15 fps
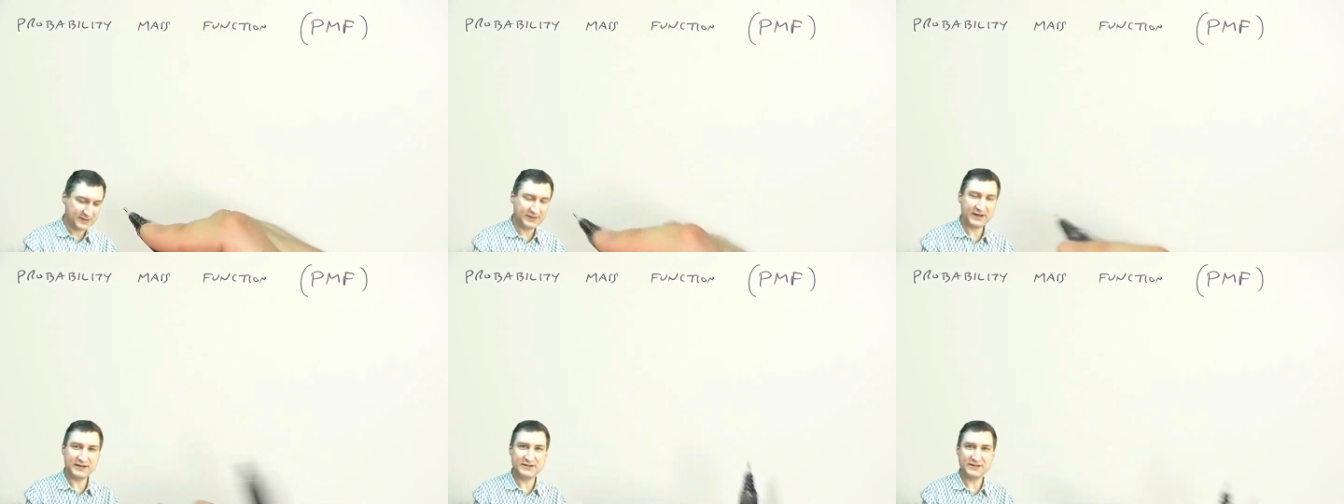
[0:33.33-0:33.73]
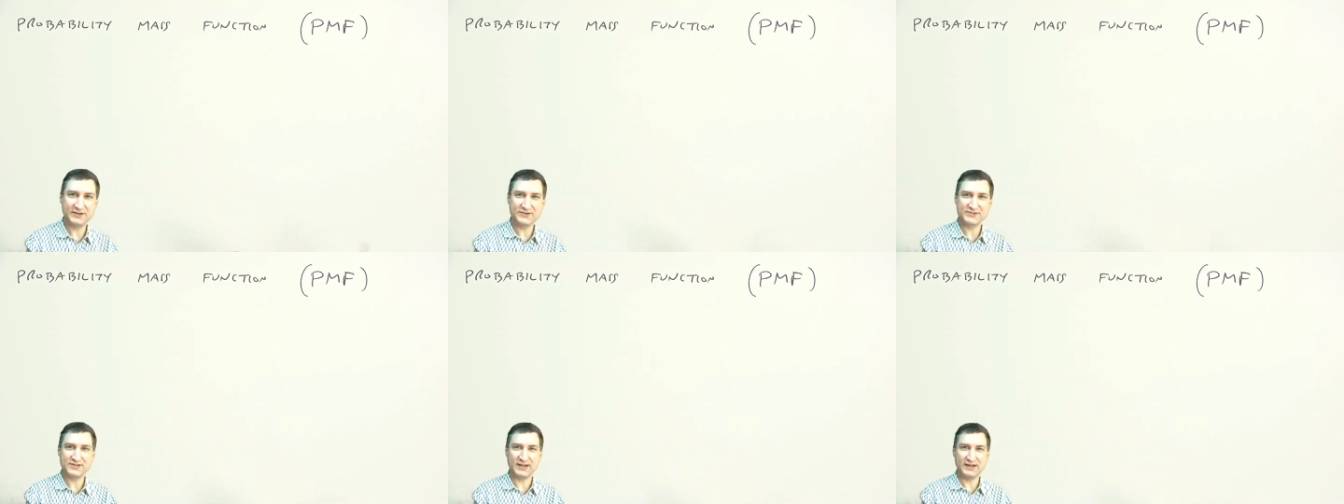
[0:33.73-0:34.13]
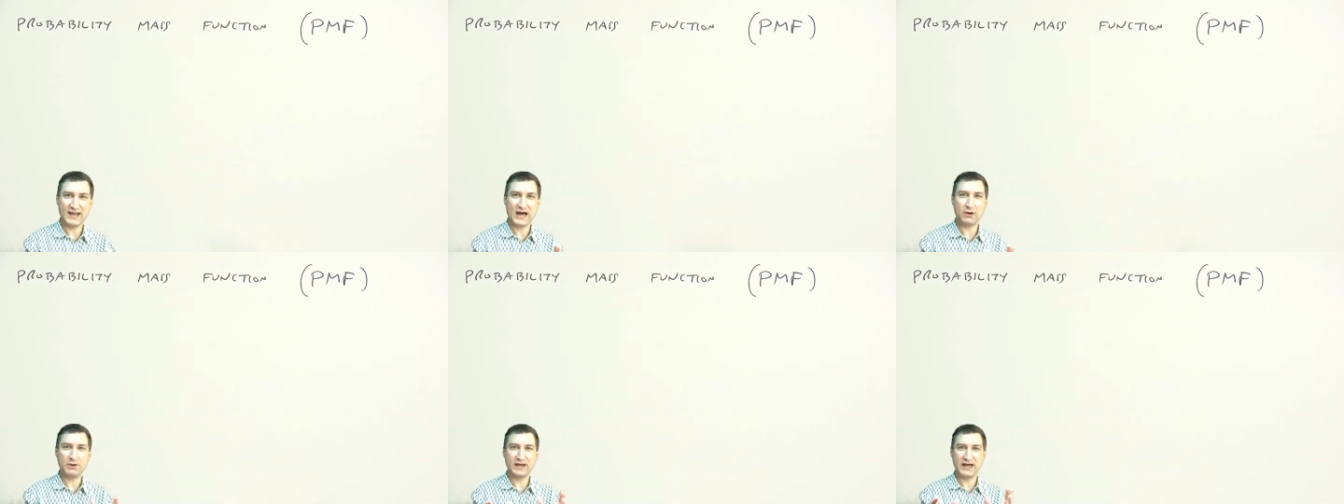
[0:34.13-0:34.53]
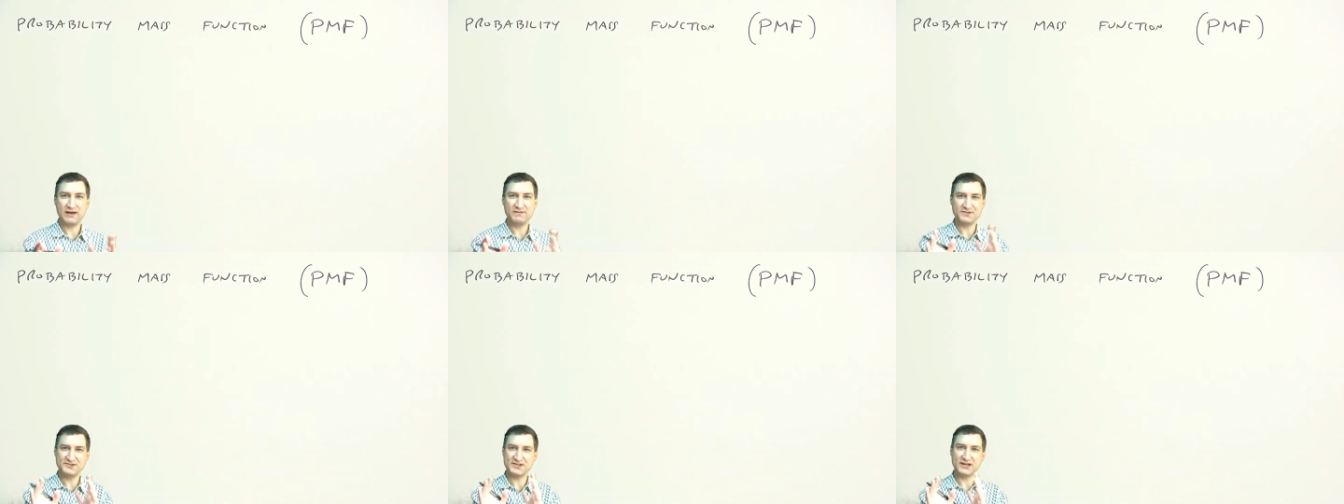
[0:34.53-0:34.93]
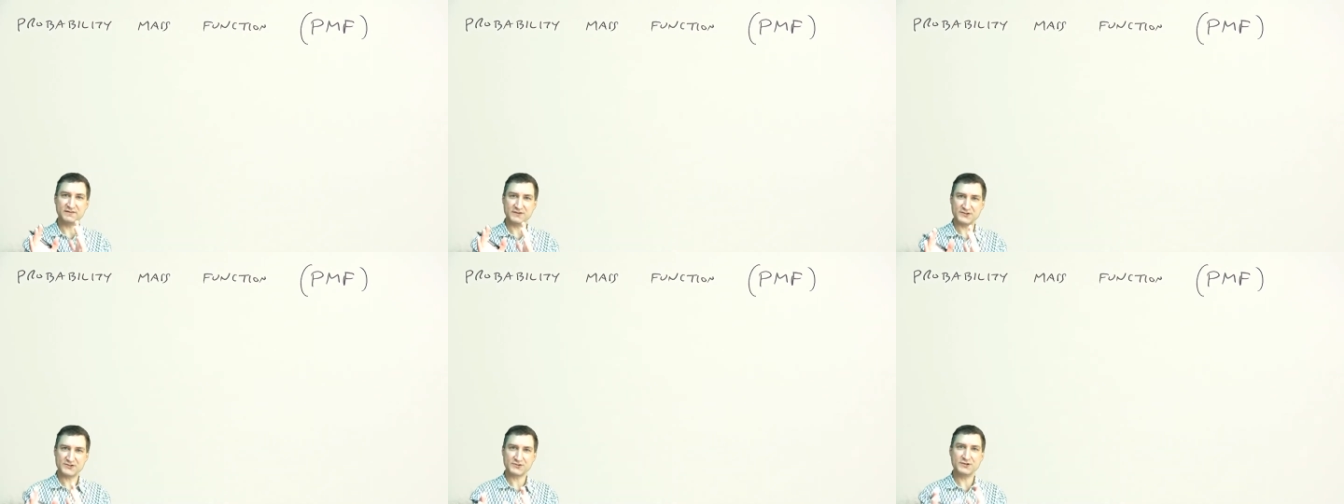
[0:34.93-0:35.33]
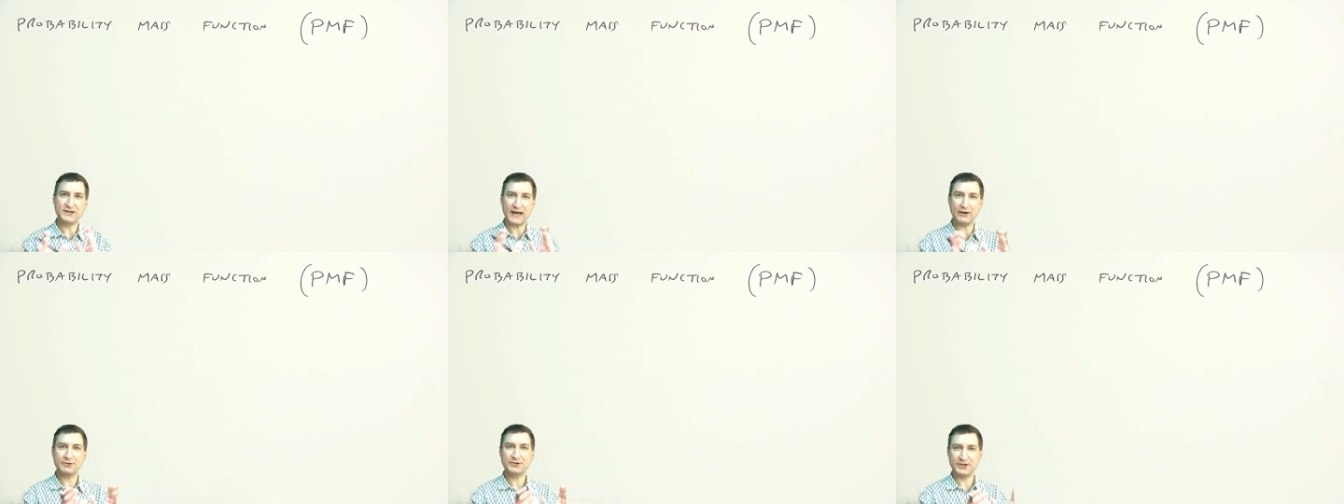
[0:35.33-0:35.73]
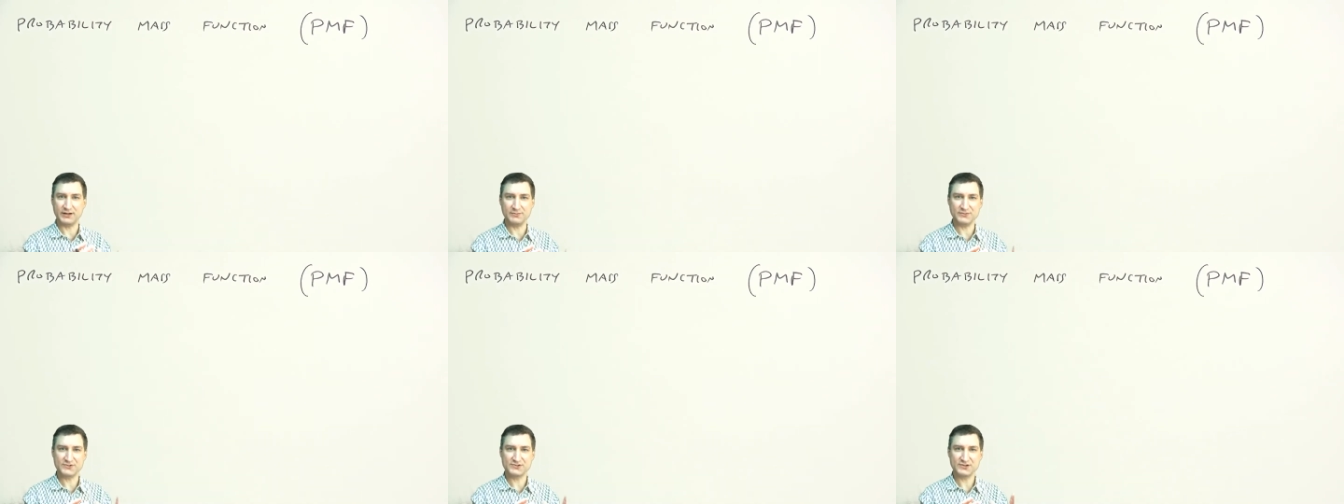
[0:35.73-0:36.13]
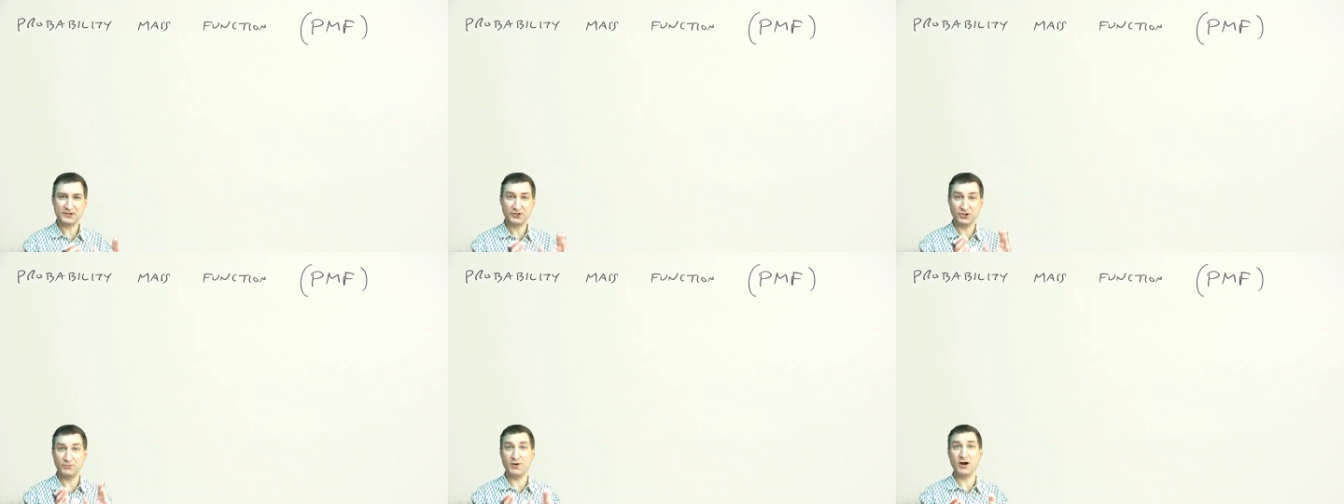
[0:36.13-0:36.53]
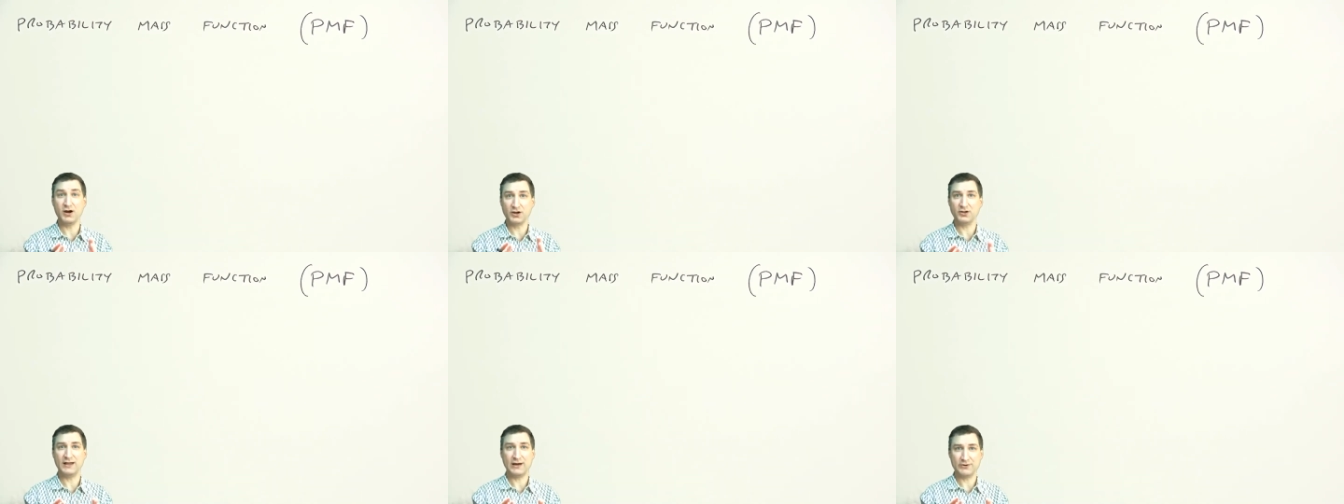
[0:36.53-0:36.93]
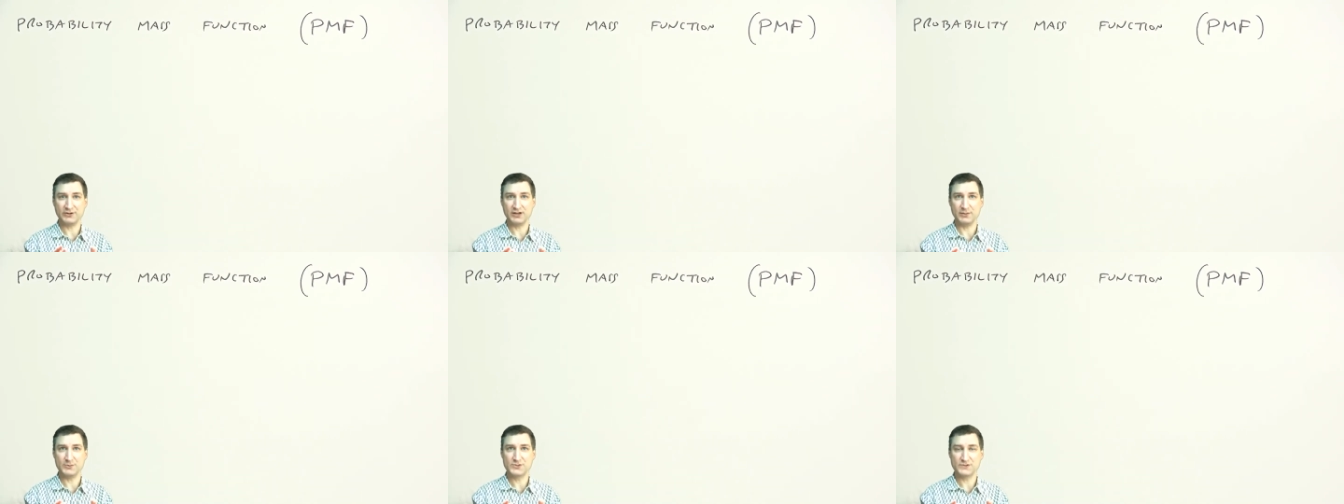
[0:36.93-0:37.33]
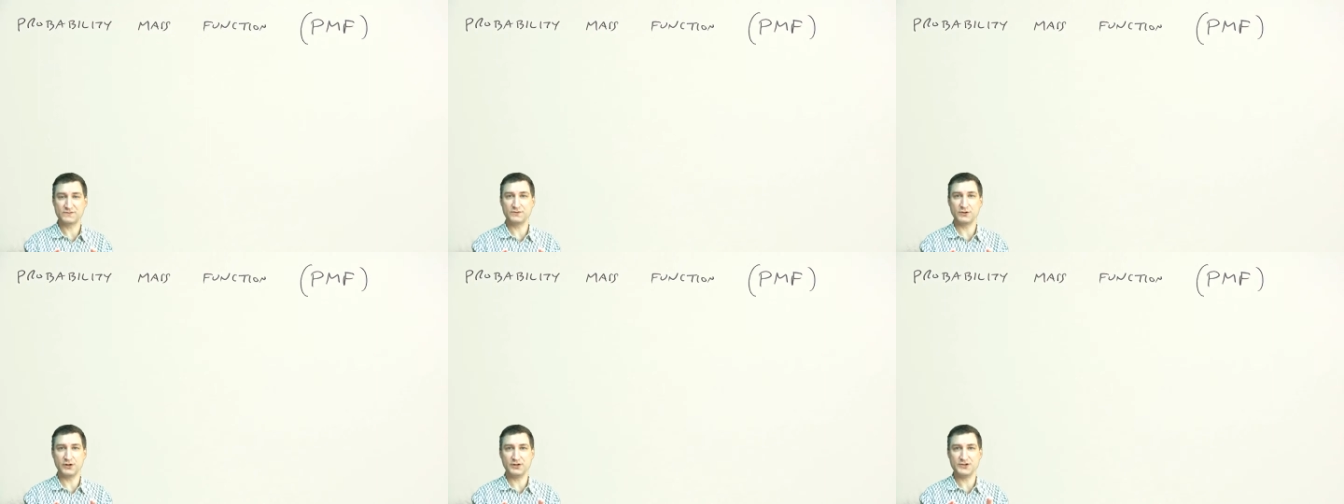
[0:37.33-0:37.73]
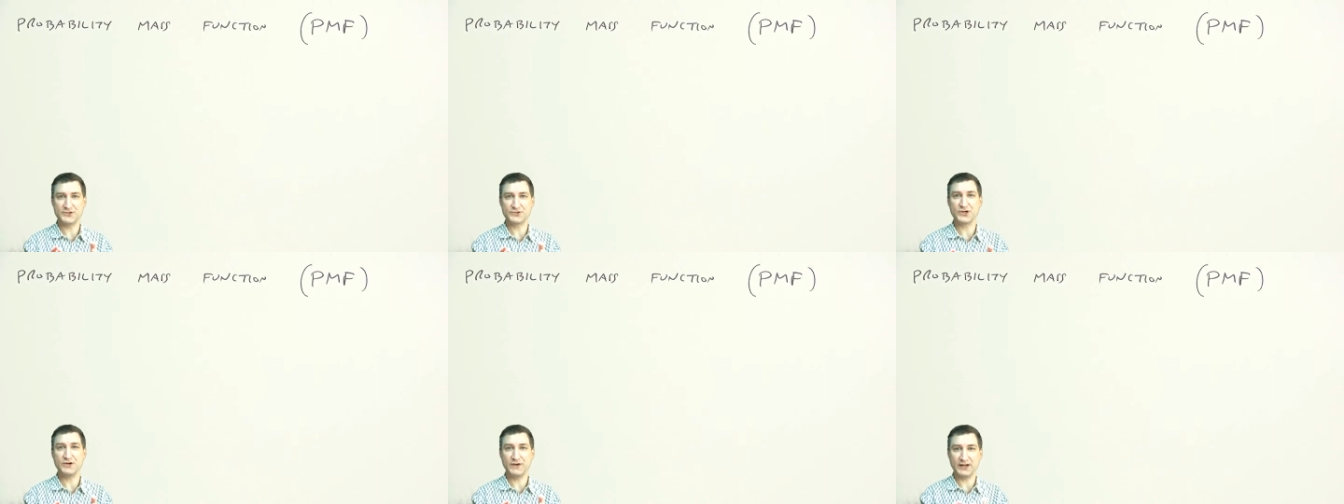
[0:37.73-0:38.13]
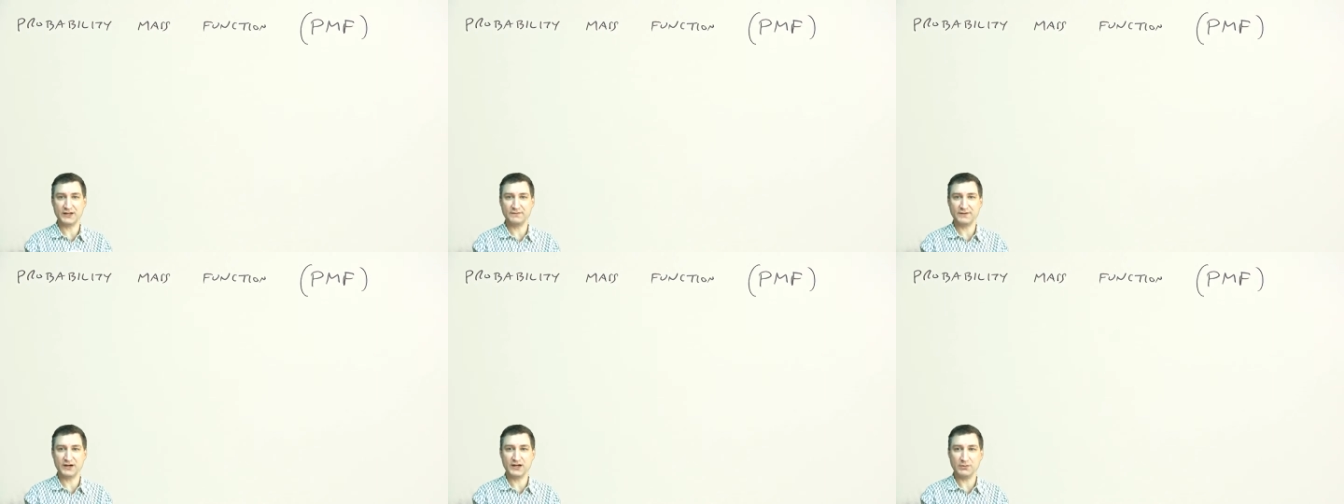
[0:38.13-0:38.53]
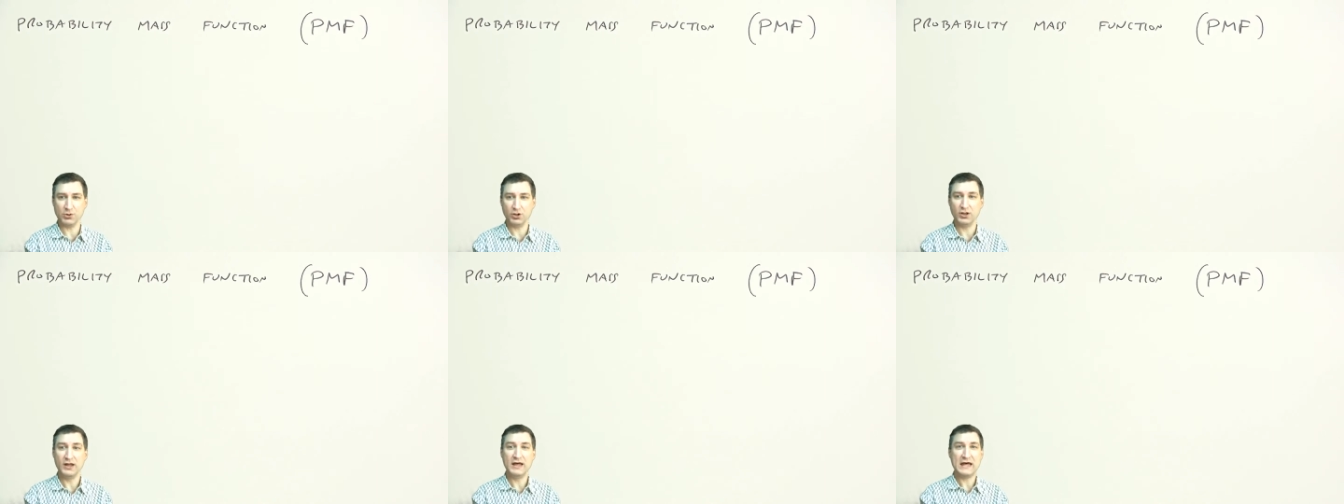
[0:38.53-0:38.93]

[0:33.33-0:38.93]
The idea is that now we have a set of discrete outcomes, numerical outcomes for a discrete random variable,